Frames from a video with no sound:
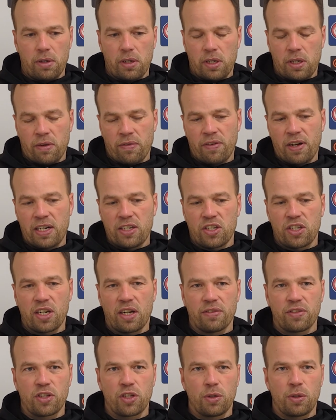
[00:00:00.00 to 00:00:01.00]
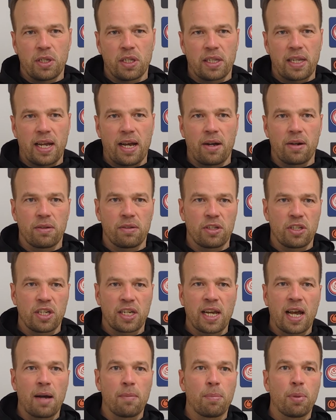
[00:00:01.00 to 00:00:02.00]
you find yourself 2-0 down, and you
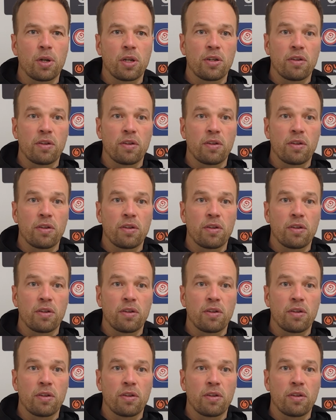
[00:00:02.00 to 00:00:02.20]
can't pull